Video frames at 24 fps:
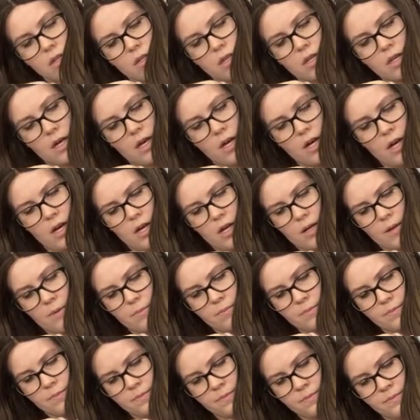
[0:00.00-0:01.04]

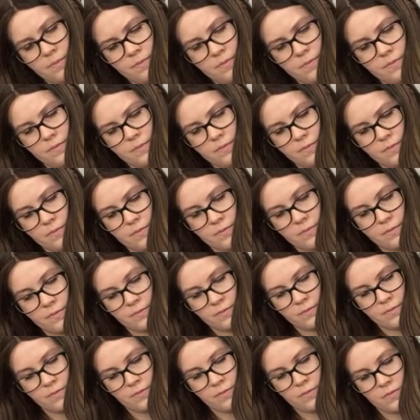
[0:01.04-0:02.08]
Um,
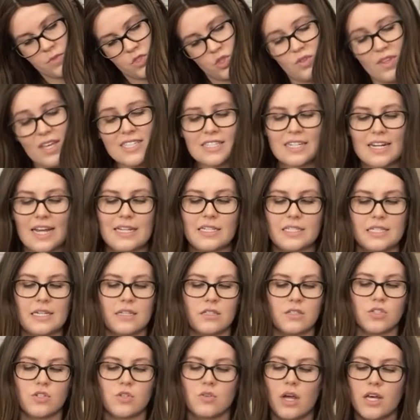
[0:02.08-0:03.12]
2019,
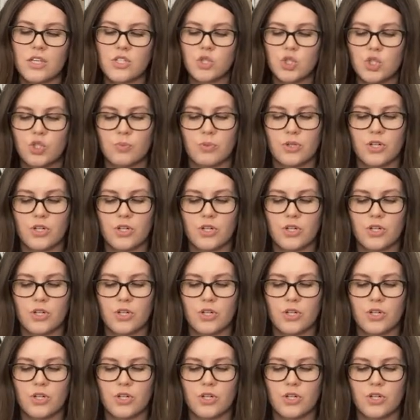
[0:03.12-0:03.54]
so not super